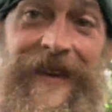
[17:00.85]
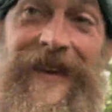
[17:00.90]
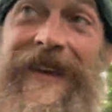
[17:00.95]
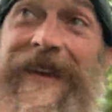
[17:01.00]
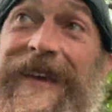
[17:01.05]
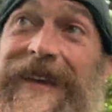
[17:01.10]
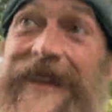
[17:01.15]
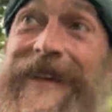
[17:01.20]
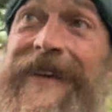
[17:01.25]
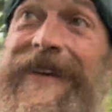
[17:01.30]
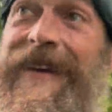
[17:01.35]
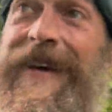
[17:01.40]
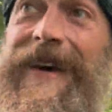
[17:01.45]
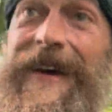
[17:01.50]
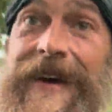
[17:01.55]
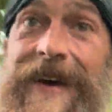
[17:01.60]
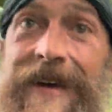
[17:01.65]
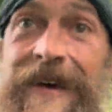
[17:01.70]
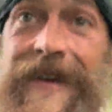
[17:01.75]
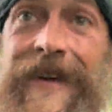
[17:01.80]

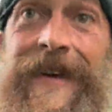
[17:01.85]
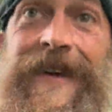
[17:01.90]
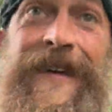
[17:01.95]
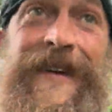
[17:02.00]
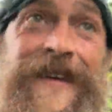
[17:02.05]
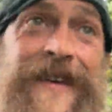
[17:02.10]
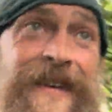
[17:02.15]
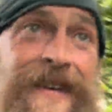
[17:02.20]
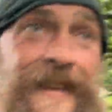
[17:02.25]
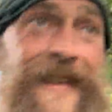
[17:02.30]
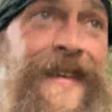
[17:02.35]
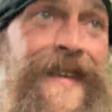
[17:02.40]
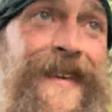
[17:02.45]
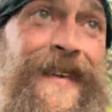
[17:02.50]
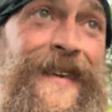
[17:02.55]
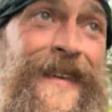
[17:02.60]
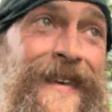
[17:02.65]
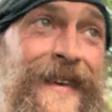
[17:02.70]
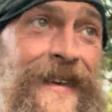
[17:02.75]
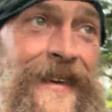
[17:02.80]
And
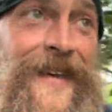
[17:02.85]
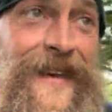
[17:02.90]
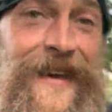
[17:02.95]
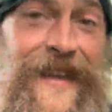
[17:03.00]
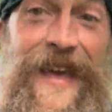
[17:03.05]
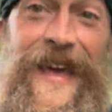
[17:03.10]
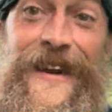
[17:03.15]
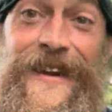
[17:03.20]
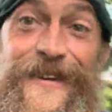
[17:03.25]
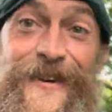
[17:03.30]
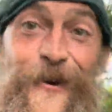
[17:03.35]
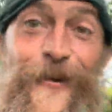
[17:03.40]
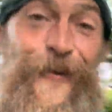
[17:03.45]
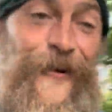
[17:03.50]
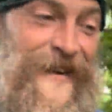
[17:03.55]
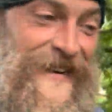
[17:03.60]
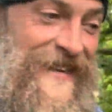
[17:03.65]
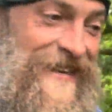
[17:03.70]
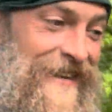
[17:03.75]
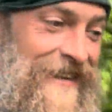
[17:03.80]
kind of don't
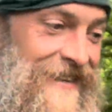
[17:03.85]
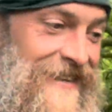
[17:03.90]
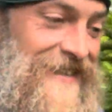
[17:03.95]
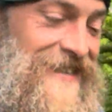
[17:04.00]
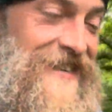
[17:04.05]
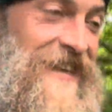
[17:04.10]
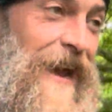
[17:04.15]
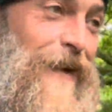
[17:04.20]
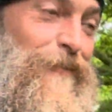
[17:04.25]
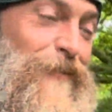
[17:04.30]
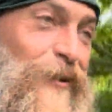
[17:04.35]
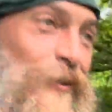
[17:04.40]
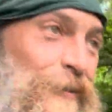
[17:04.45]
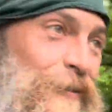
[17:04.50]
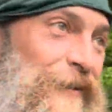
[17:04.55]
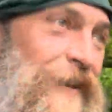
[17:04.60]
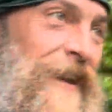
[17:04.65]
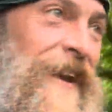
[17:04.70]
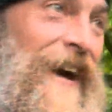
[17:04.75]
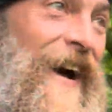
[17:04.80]
want to stop
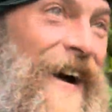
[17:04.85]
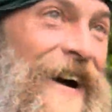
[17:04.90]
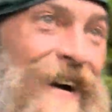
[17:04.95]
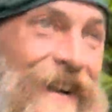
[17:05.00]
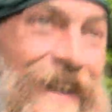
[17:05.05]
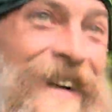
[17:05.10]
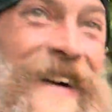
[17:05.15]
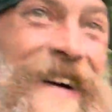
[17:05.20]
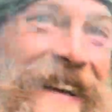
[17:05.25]
moving now.